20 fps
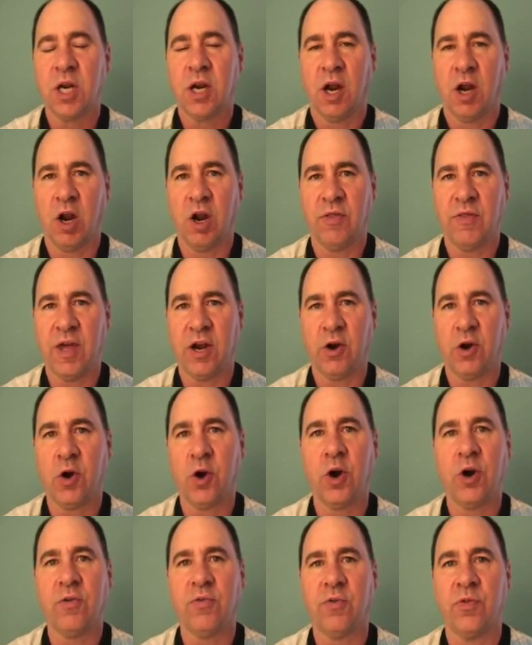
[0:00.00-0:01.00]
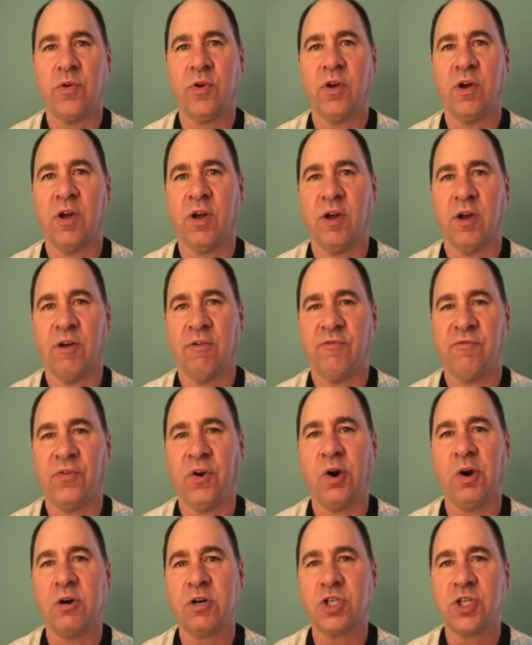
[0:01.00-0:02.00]
that are hurt
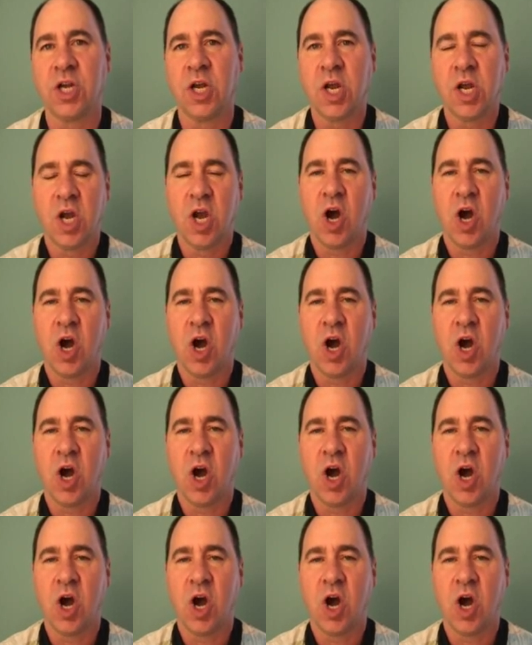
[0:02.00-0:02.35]
first,